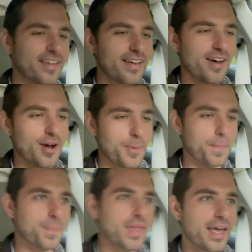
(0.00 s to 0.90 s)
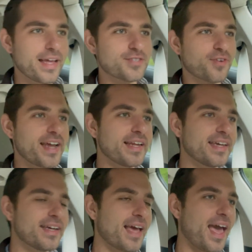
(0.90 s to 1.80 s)
Um, it's
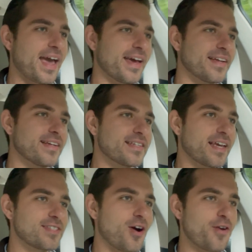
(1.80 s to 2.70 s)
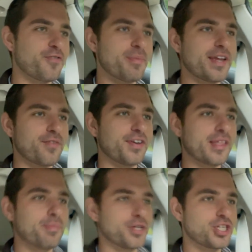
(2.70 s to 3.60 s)
rainy and it's hard for me to
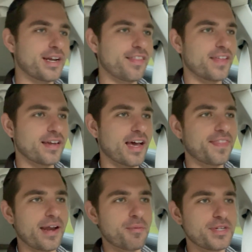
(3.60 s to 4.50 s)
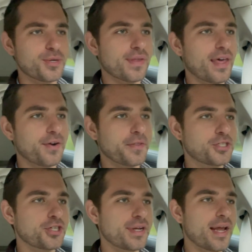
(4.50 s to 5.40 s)
really push anything. Not that I'd be doing that on the
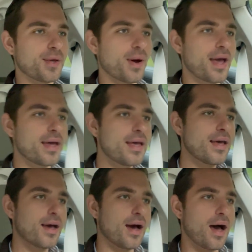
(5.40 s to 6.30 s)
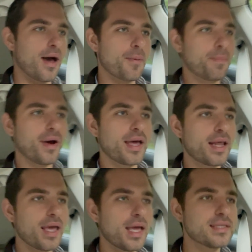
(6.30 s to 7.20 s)
street anyway, uh, but
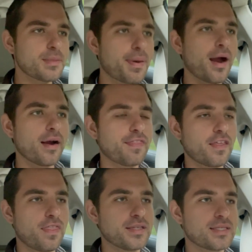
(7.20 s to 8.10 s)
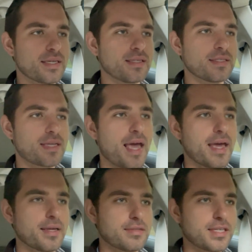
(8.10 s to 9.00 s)
it's apparent that this is
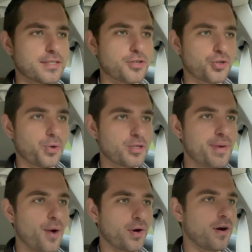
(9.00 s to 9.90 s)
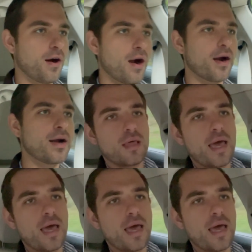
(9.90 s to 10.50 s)
a 600 horsepower car.